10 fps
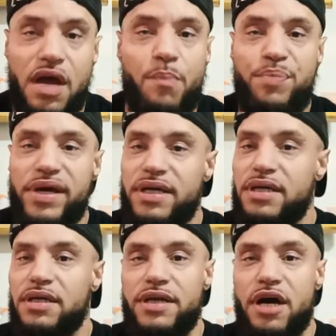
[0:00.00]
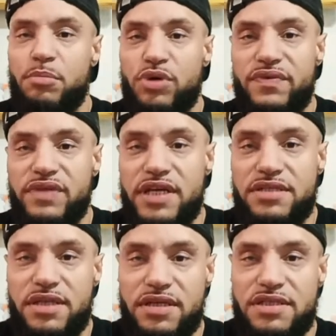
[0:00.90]
pick a number of
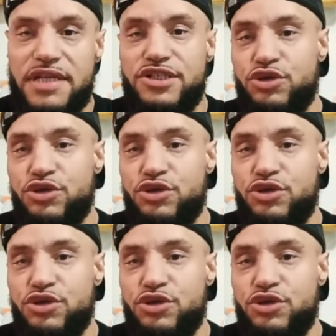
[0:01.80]
listings that